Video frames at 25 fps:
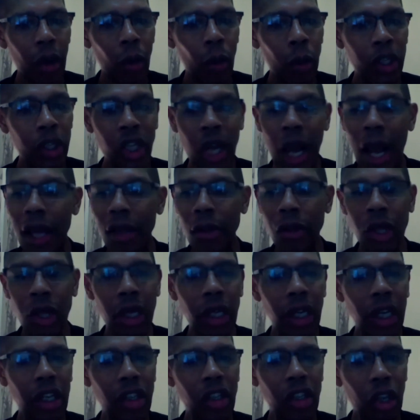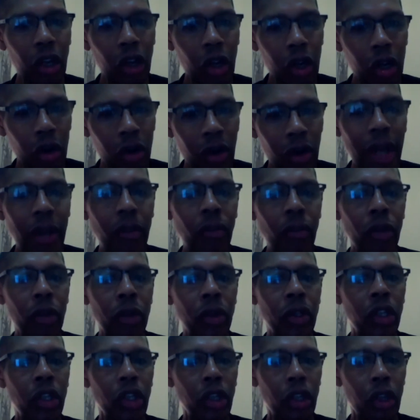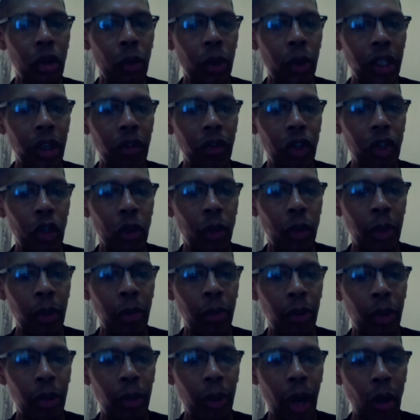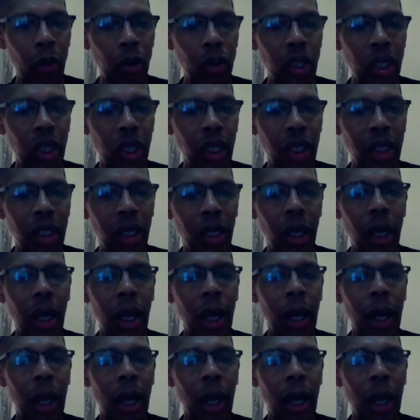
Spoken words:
which I think is the correct route to do when you've just been promoted.